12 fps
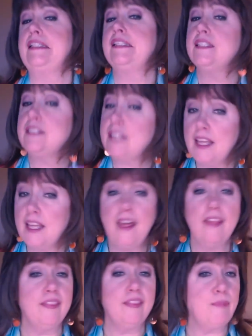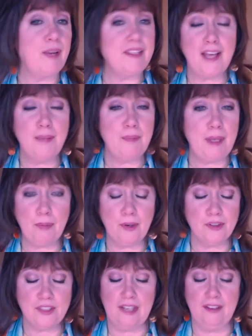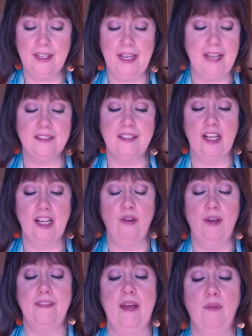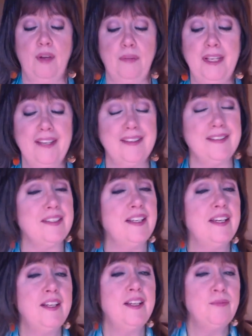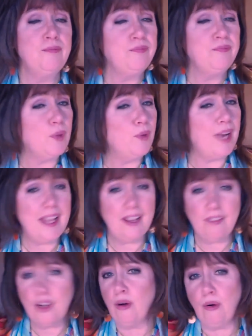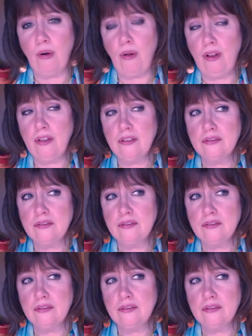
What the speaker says: See, my type A personality hasn't let go on that one, because when I have a goal,